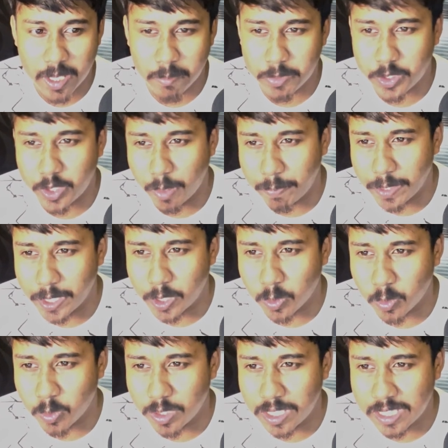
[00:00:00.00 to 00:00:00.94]
Bishop
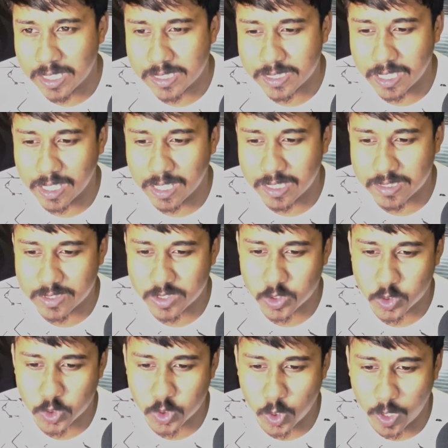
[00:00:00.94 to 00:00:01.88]
a2,
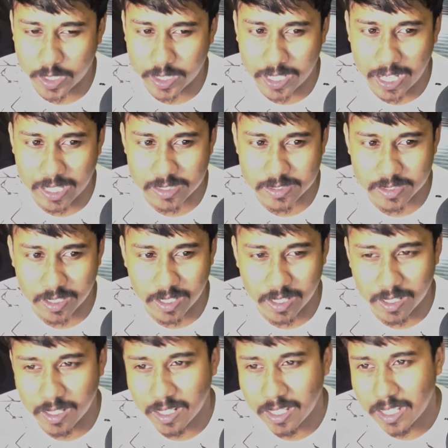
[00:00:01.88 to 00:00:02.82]
e6, short
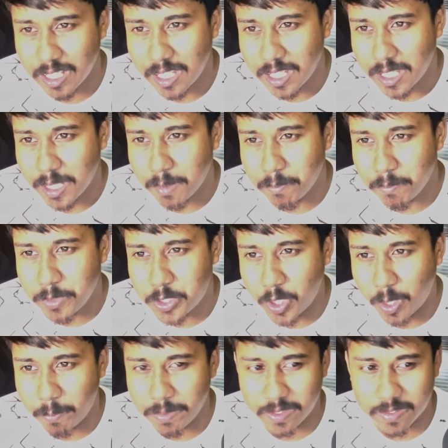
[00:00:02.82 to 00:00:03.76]
castle,
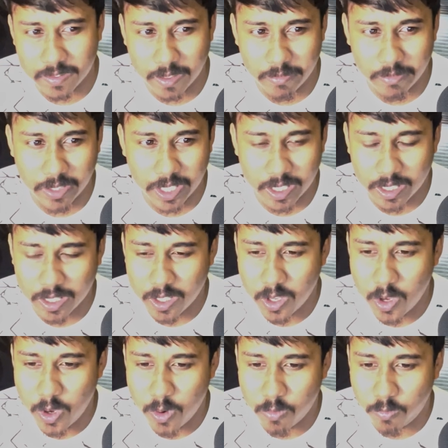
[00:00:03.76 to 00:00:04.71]
bishop e7.
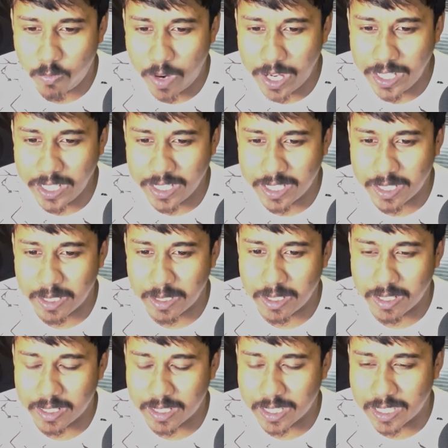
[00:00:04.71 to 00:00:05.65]
White
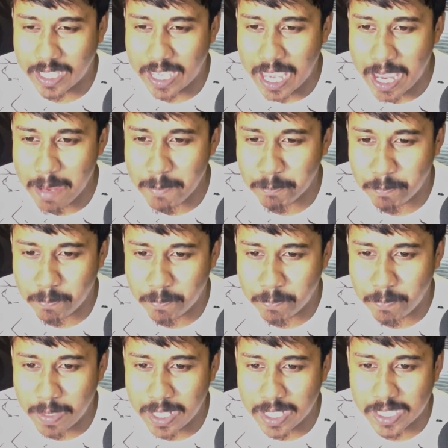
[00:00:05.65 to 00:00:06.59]
game
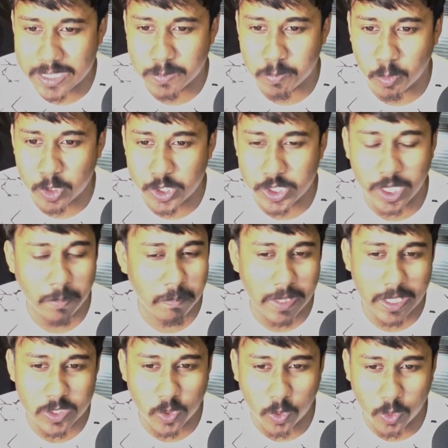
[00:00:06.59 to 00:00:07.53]
plays, position
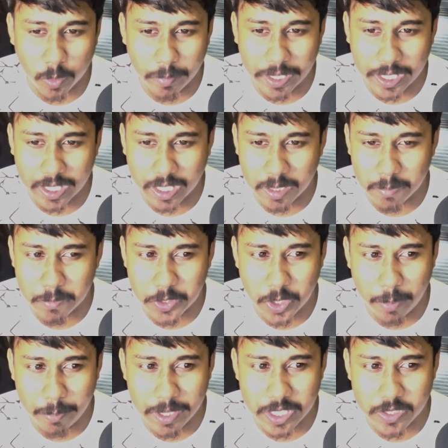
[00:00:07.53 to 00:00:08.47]
plays automatically.
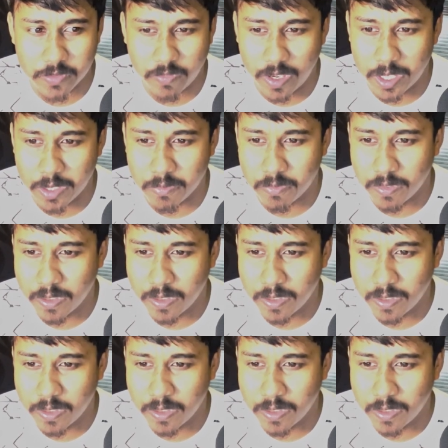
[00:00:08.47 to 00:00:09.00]
Bishop h5